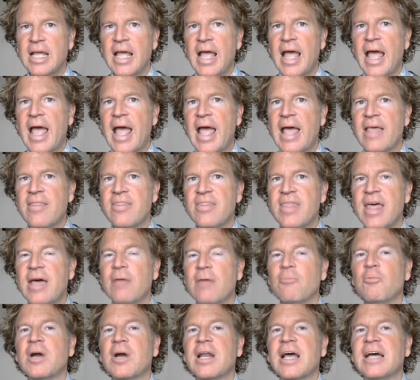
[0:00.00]
and
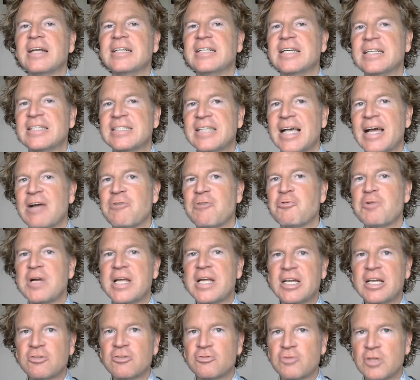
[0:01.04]
then what I did is I
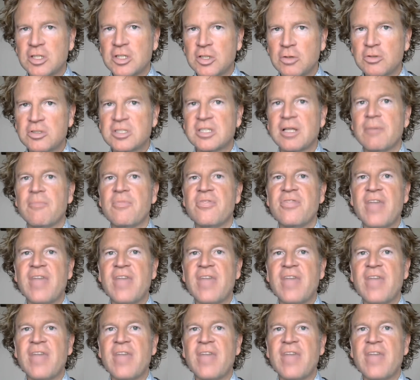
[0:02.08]
reintroduced them.